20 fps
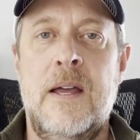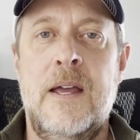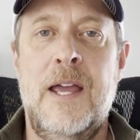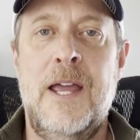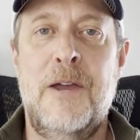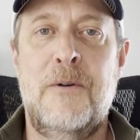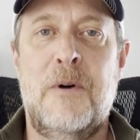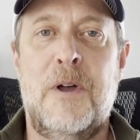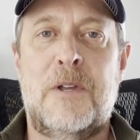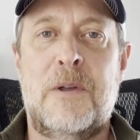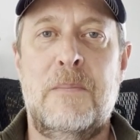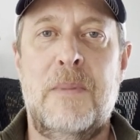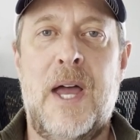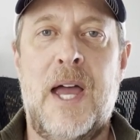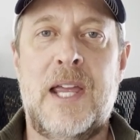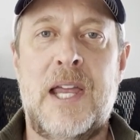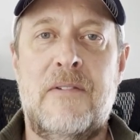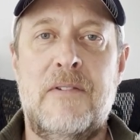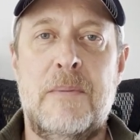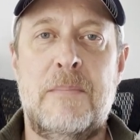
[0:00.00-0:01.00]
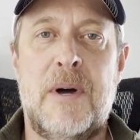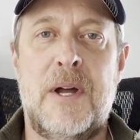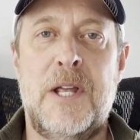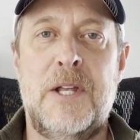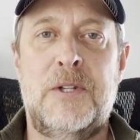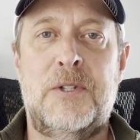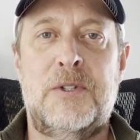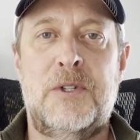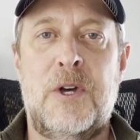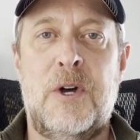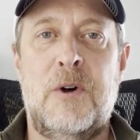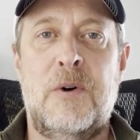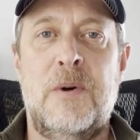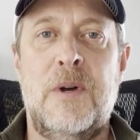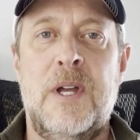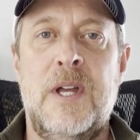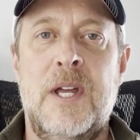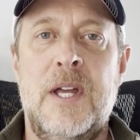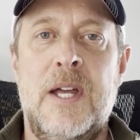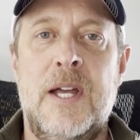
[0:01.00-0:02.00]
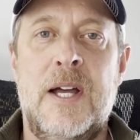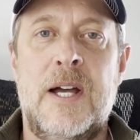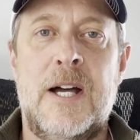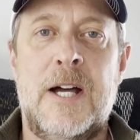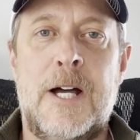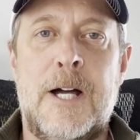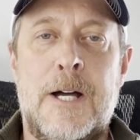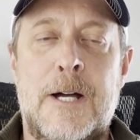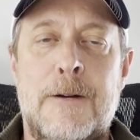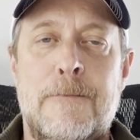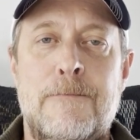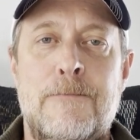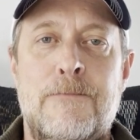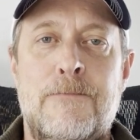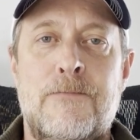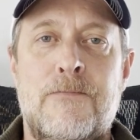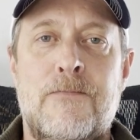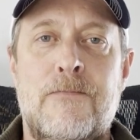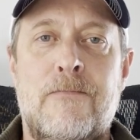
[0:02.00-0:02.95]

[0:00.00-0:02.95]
Hey, welcome back everybody. So um,